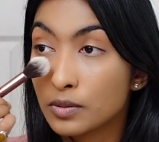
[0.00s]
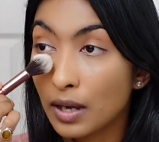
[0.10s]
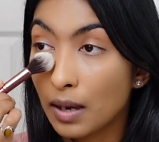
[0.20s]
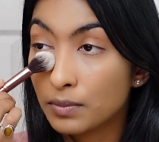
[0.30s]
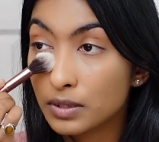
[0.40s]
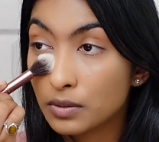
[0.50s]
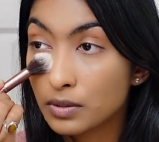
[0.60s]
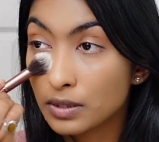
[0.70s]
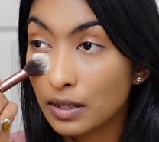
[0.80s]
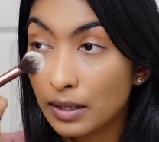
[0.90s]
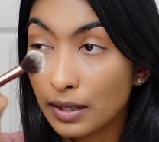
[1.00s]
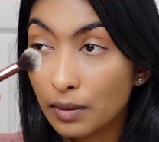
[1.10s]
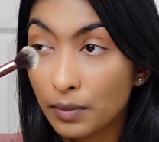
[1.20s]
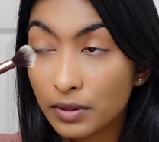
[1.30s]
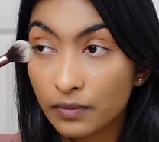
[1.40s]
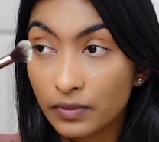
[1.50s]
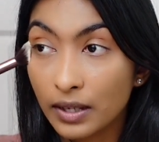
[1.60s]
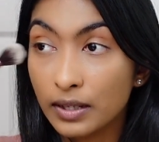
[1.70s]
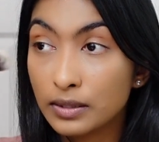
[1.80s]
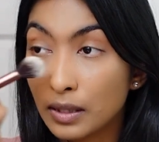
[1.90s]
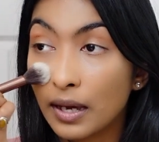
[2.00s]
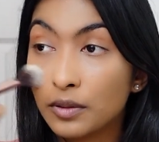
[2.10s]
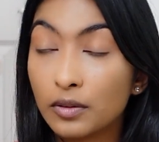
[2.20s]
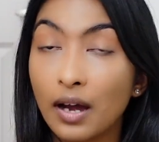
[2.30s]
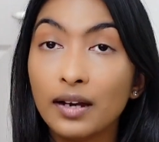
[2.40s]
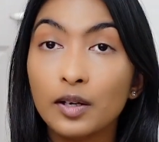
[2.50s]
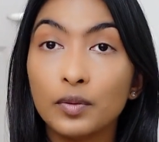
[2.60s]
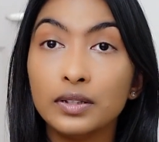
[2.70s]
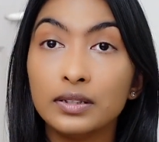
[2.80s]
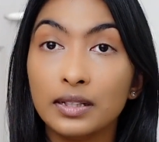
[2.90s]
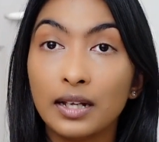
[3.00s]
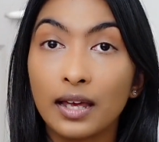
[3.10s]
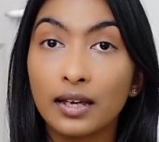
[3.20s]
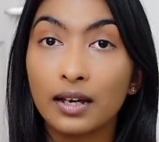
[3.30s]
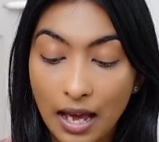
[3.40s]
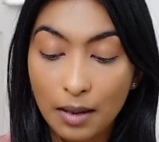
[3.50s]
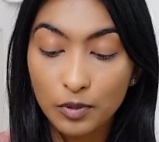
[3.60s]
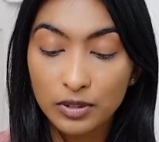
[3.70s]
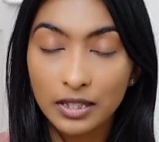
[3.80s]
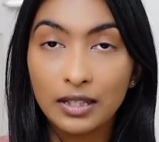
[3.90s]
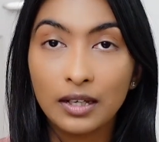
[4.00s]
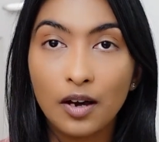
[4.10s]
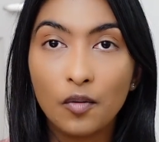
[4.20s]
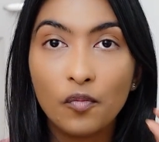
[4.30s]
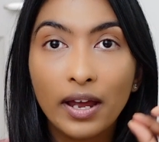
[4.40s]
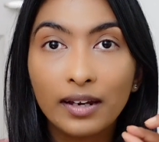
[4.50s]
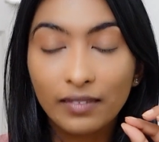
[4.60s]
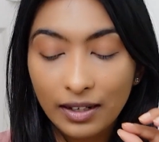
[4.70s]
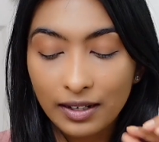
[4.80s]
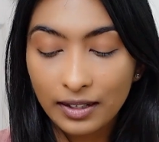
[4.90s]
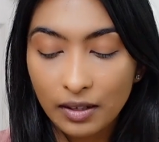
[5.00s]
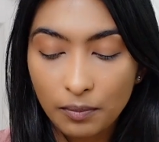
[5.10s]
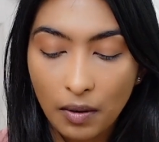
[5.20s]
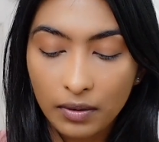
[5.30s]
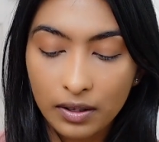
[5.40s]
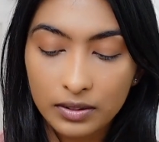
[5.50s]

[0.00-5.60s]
So yeah, I'm just using a little bit of this, and you can't even see, like I'm using very little powder,